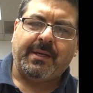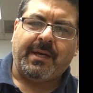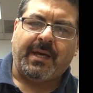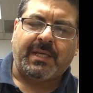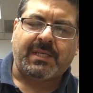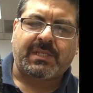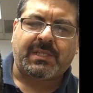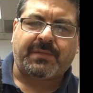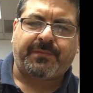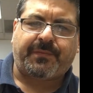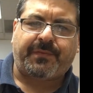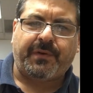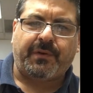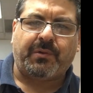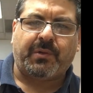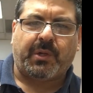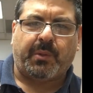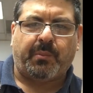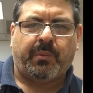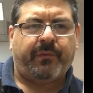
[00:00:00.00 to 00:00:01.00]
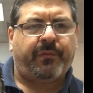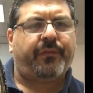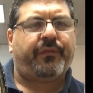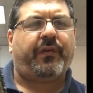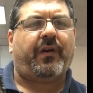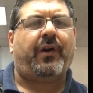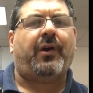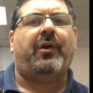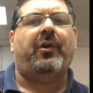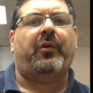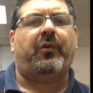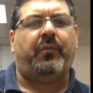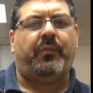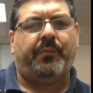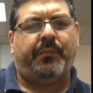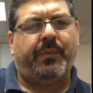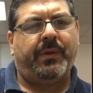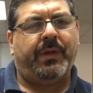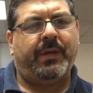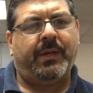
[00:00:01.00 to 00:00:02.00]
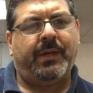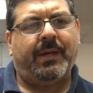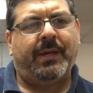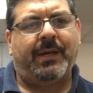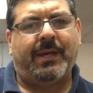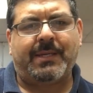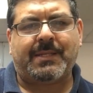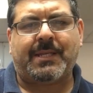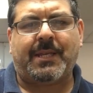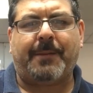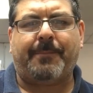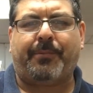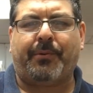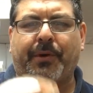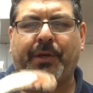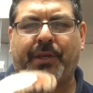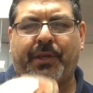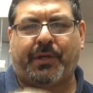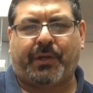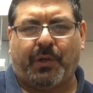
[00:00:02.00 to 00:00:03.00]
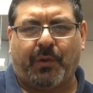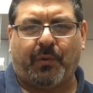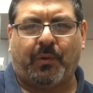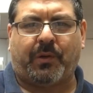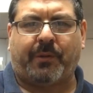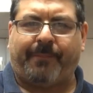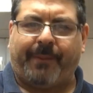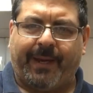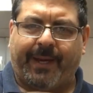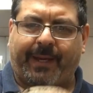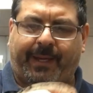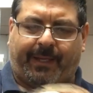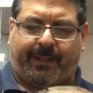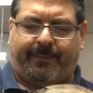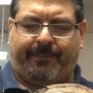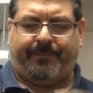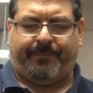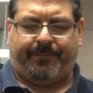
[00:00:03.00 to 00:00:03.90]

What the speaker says: has filled them with foam instead of putting the cork back.